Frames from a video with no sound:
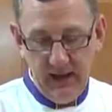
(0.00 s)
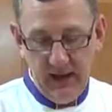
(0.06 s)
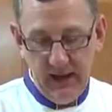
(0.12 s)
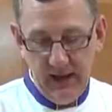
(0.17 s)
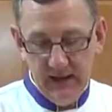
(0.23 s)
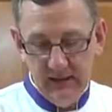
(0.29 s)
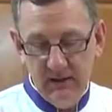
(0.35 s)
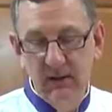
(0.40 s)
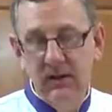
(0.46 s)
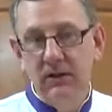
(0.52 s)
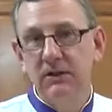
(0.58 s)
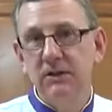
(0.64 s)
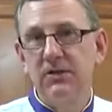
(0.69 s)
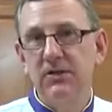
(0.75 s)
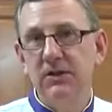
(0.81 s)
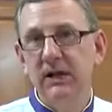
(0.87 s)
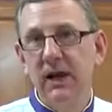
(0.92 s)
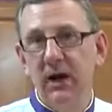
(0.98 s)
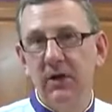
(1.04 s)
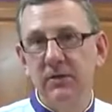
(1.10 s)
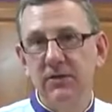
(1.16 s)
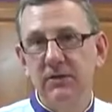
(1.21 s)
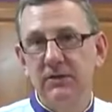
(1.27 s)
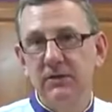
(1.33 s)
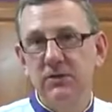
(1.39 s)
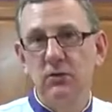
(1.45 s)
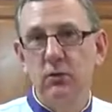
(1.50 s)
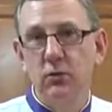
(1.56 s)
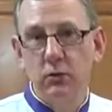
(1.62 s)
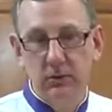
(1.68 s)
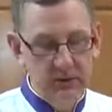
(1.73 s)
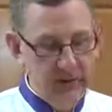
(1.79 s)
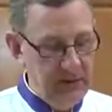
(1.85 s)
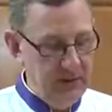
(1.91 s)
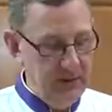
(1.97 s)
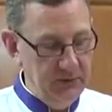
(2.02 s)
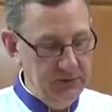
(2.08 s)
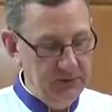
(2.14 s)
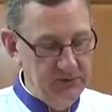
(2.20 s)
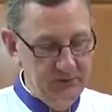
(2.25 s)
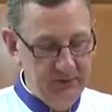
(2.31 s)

and to see how this has cooled down.